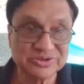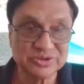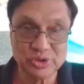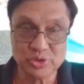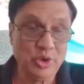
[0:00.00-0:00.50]
So
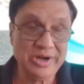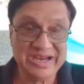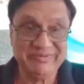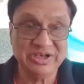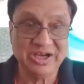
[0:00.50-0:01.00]
you don't
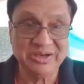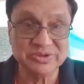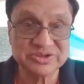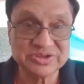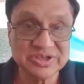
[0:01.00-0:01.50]
have the
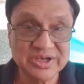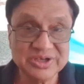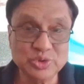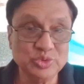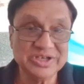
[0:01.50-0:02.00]
labels,
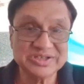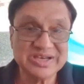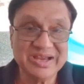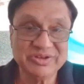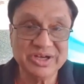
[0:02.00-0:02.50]
you just
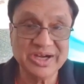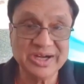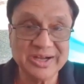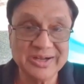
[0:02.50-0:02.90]
have the data.